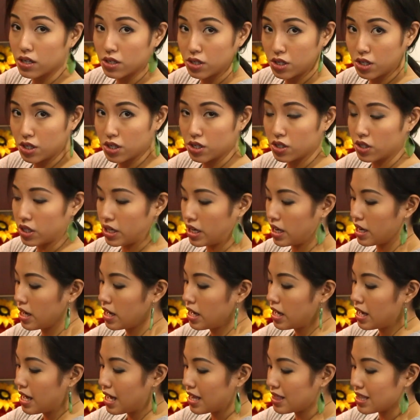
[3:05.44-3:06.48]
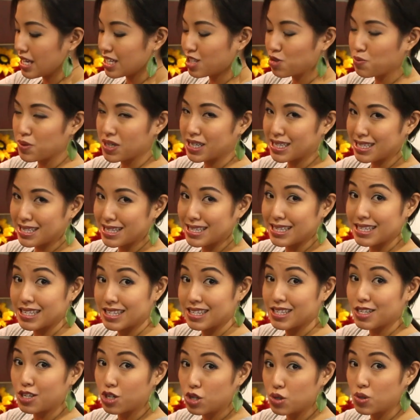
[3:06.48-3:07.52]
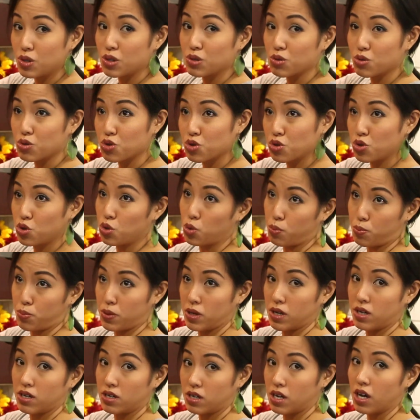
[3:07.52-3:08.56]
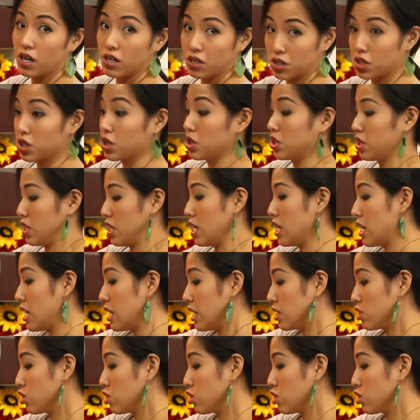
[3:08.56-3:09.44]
a curry. And that's because this is a noodle soup, not a curry.